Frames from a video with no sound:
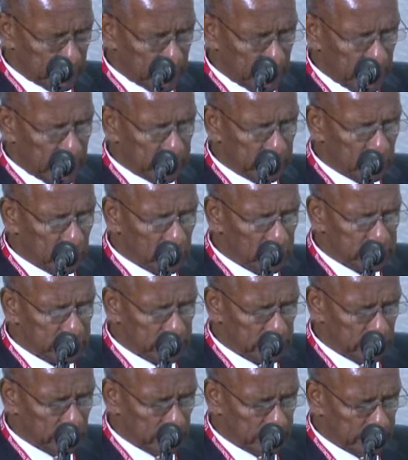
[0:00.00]
and
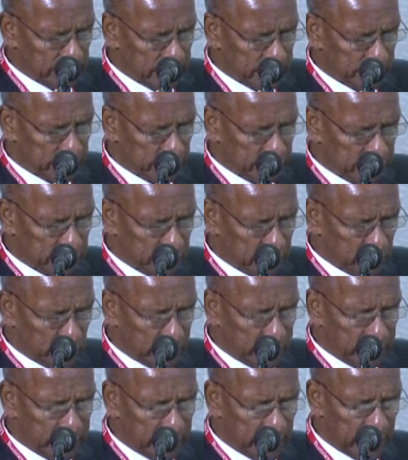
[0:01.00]
consequently the
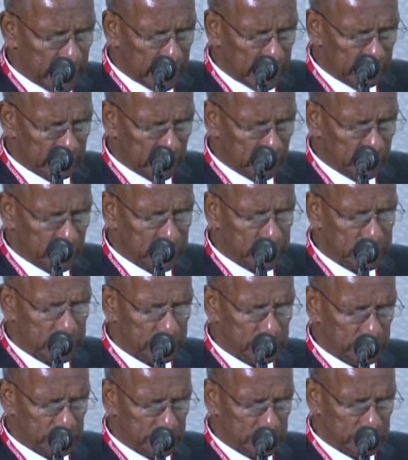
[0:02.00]
G20 high-level
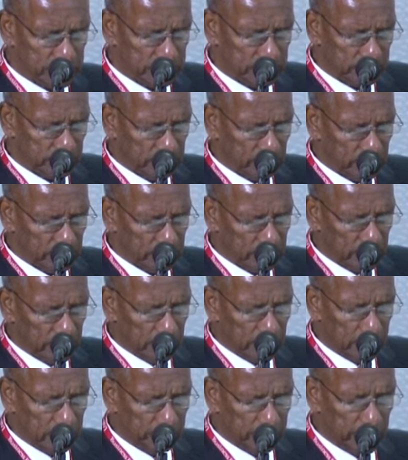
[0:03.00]
principles
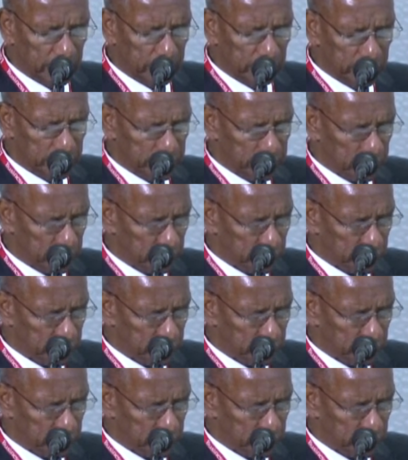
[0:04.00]
on beneficial